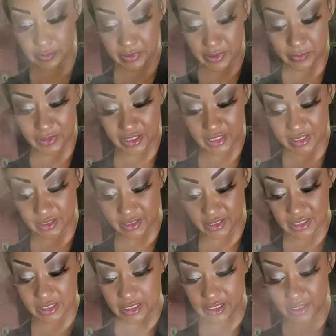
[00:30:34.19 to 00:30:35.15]
but because
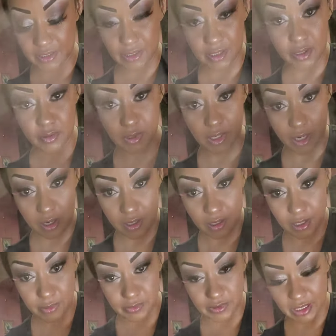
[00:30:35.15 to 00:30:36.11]
this is low
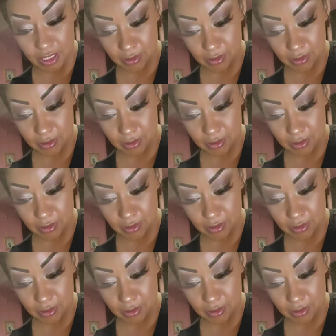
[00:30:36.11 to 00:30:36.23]
carbs,